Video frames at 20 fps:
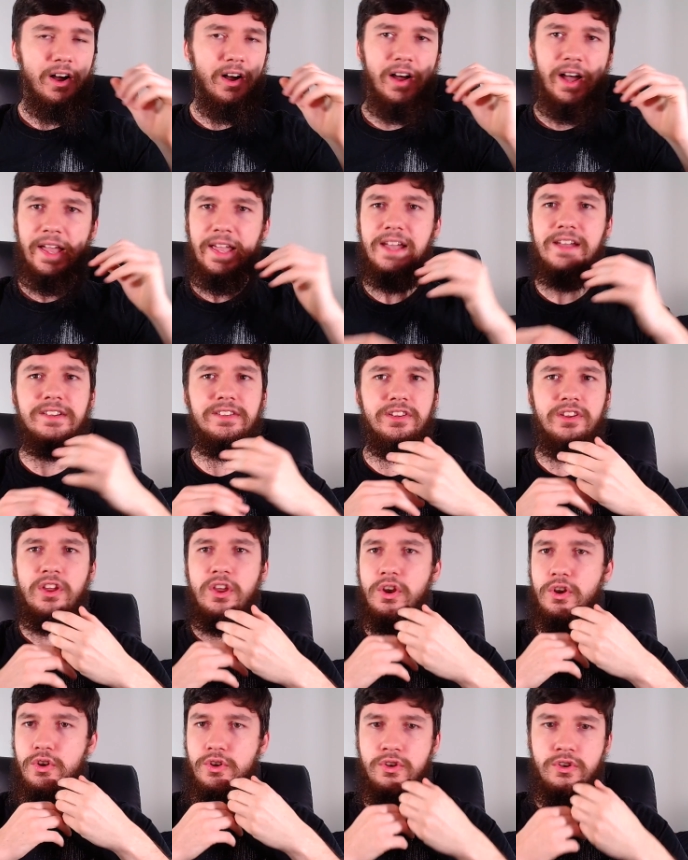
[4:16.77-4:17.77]
I had
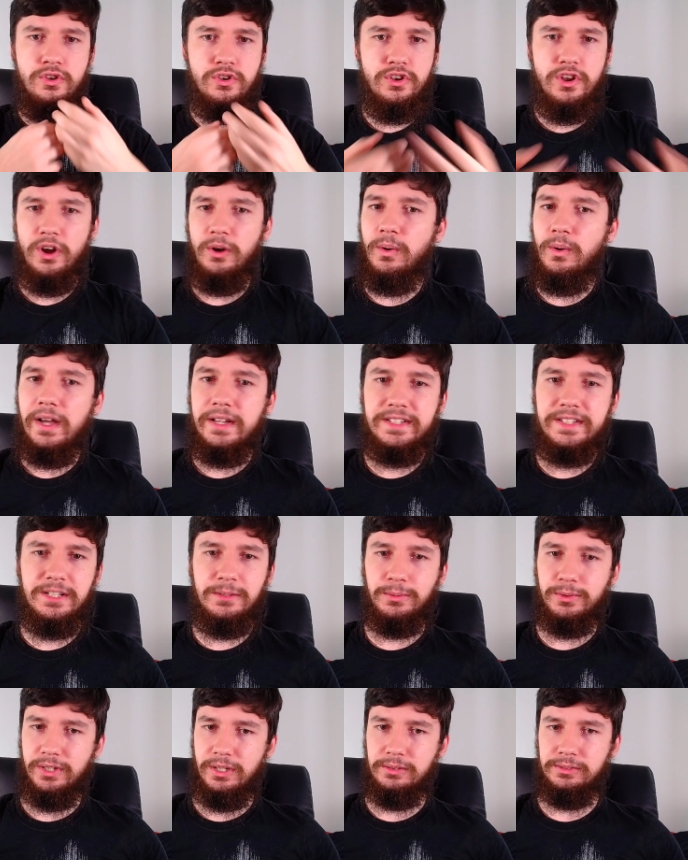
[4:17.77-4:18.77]
no idea
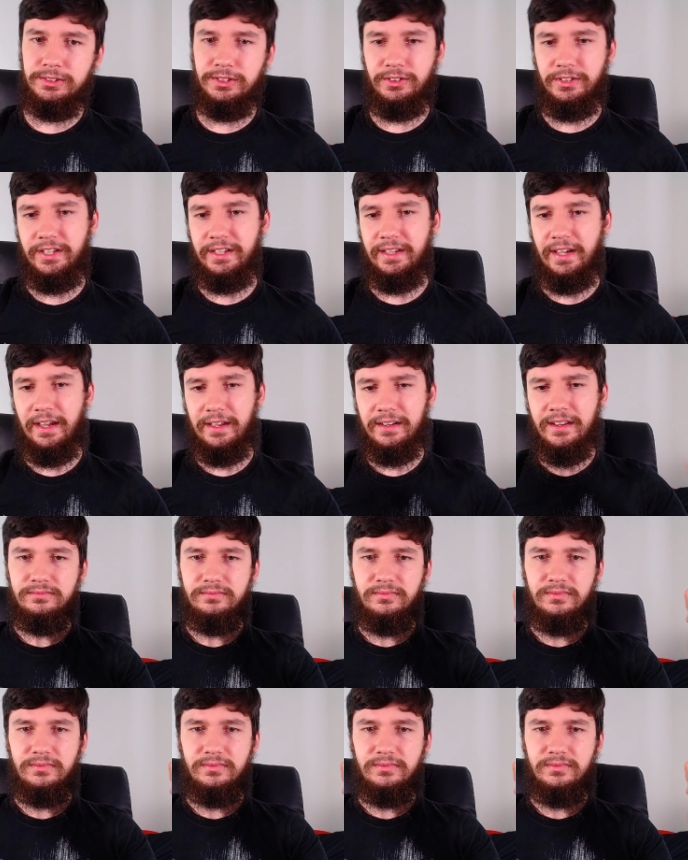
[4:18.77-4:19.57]
what I was looking at.